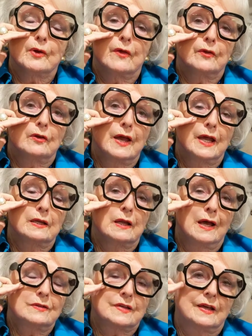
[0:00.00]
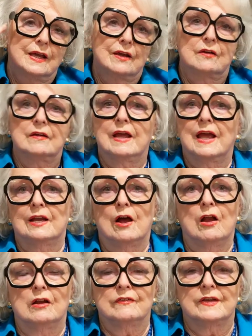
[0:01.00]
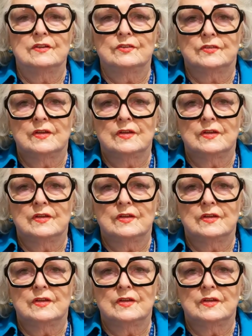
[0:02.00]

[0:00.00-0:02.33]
had lots of hair, and all of his